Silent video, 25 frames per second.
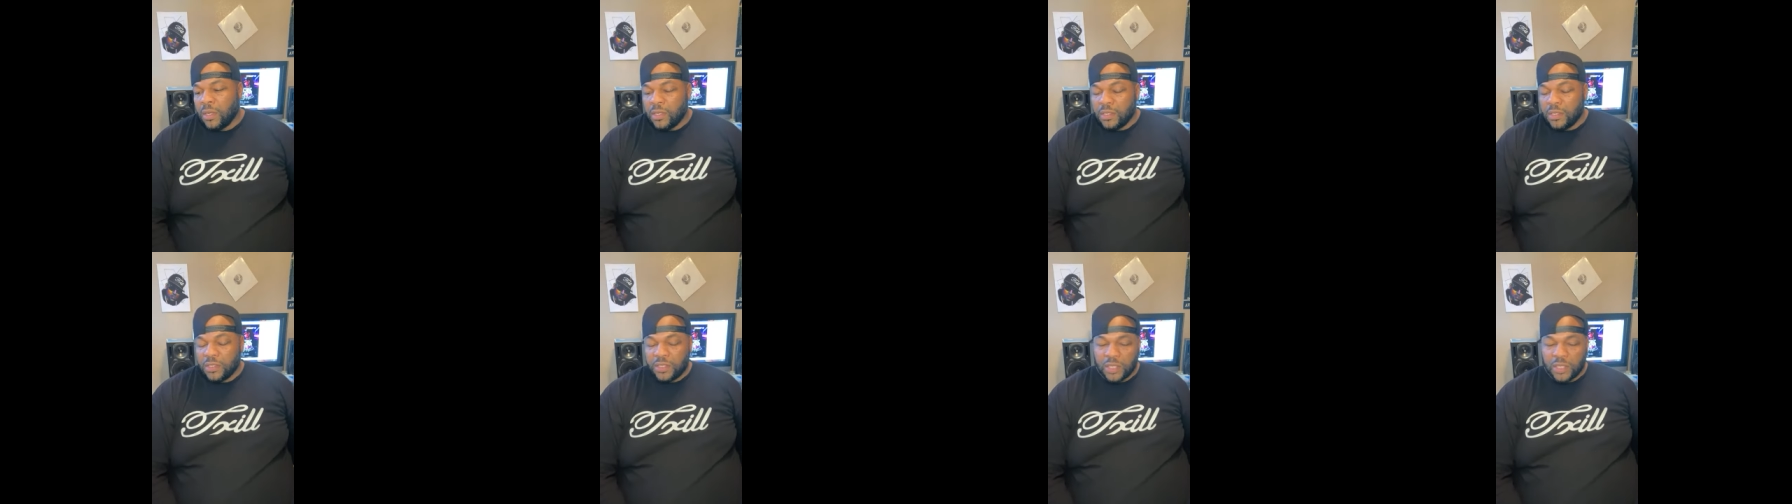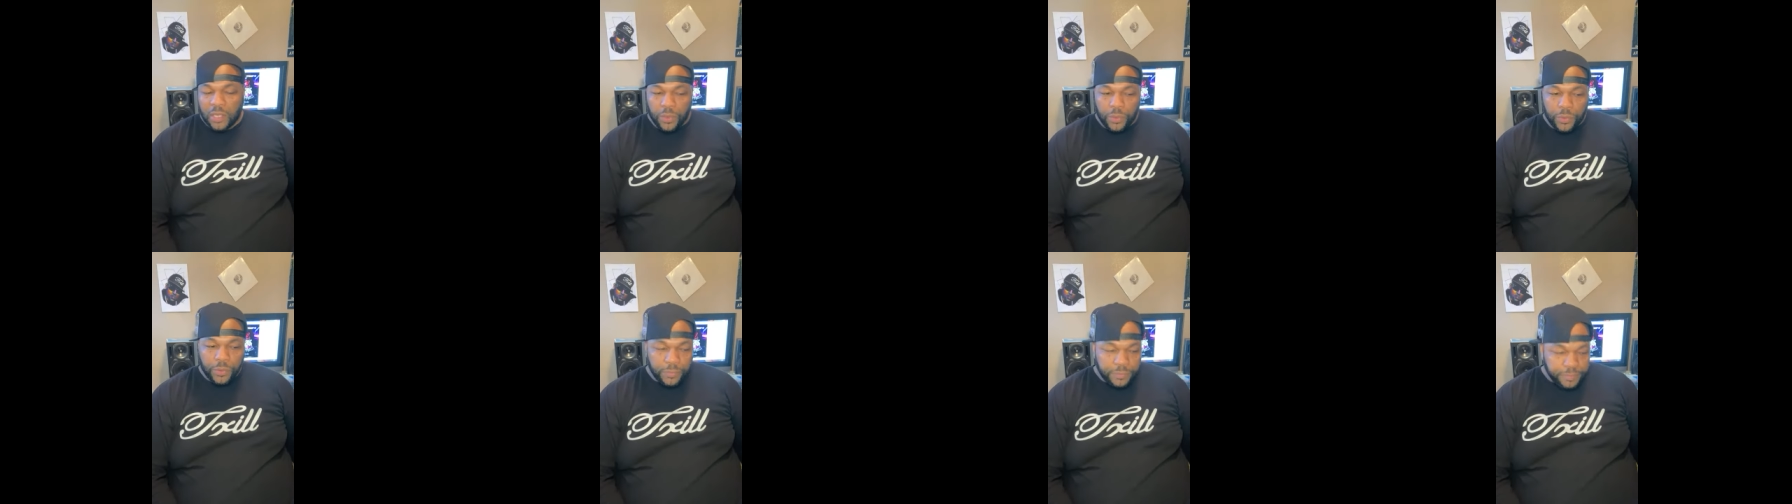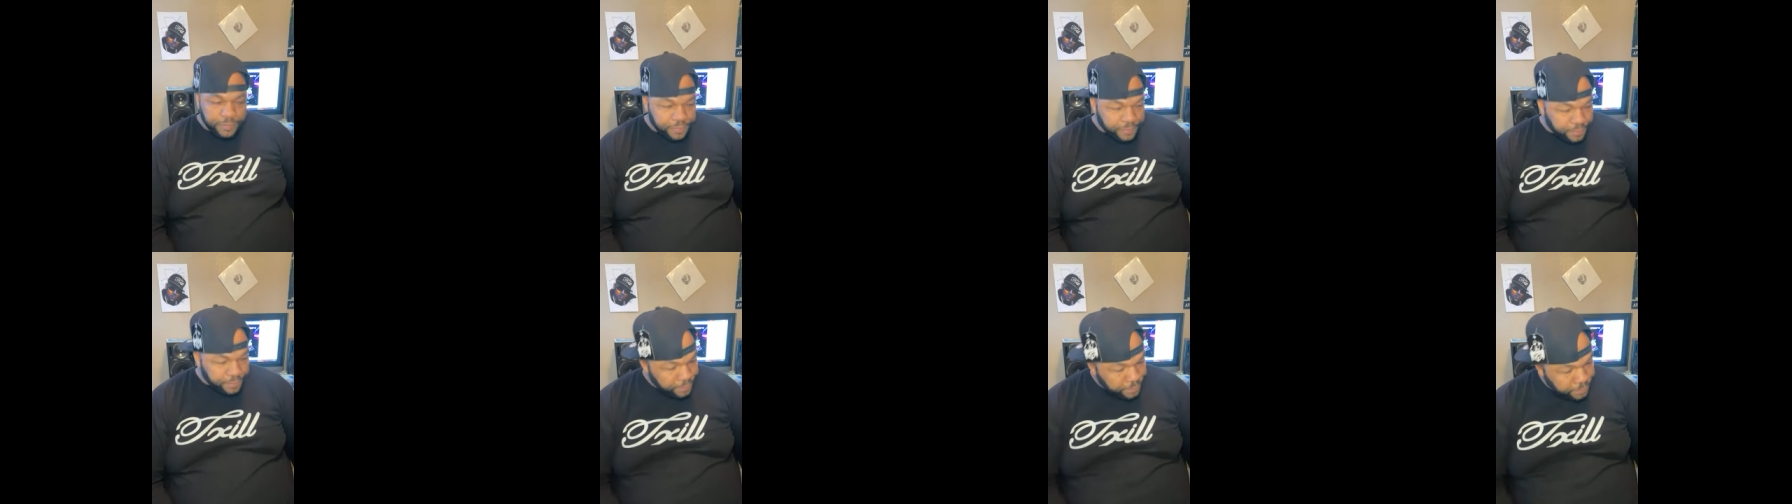So
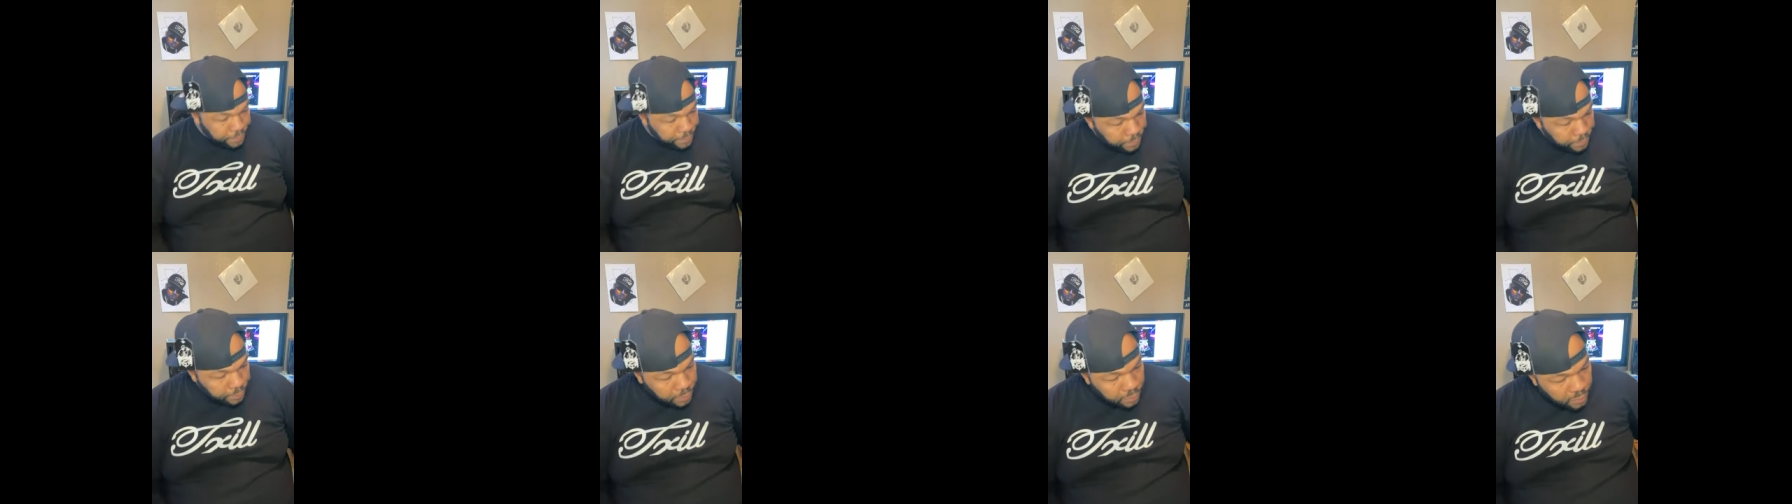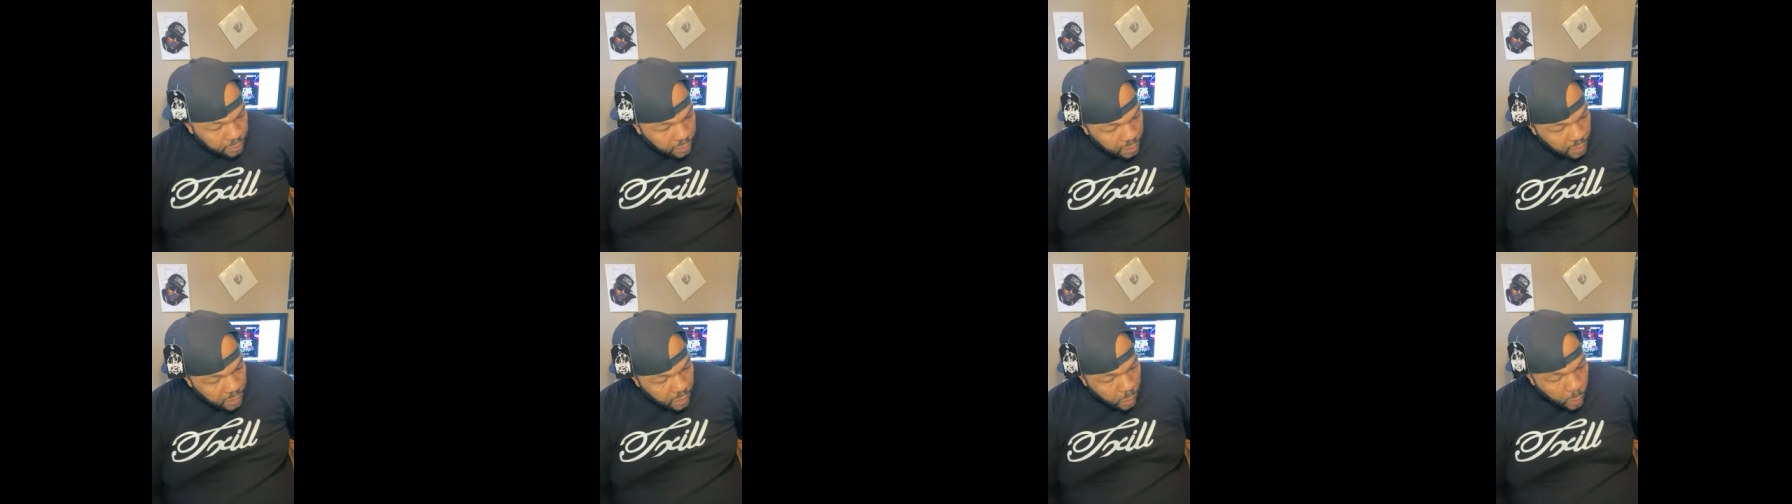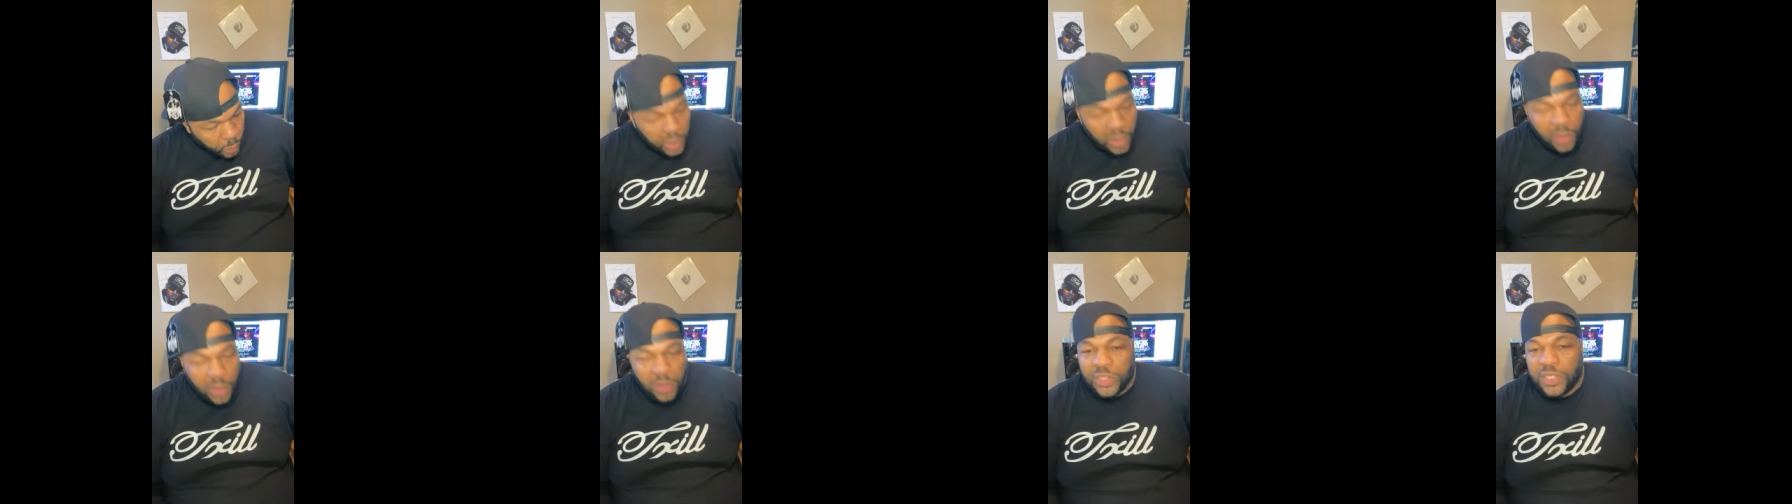
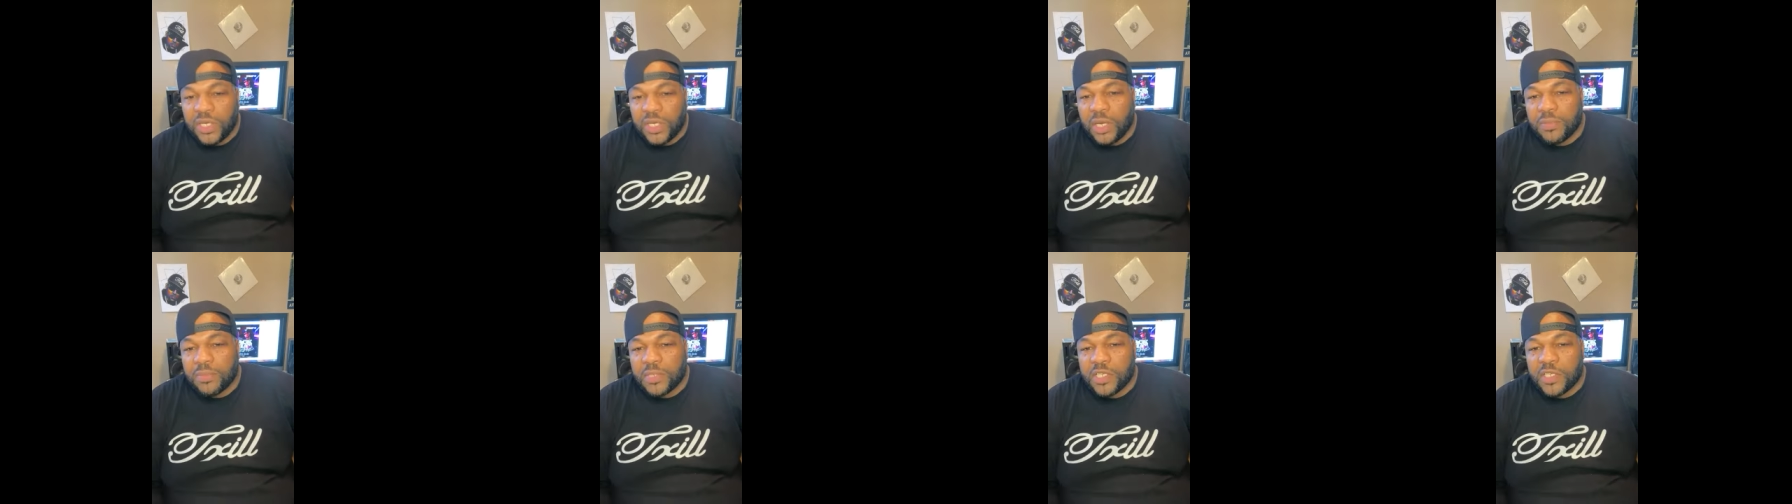we're gonna jump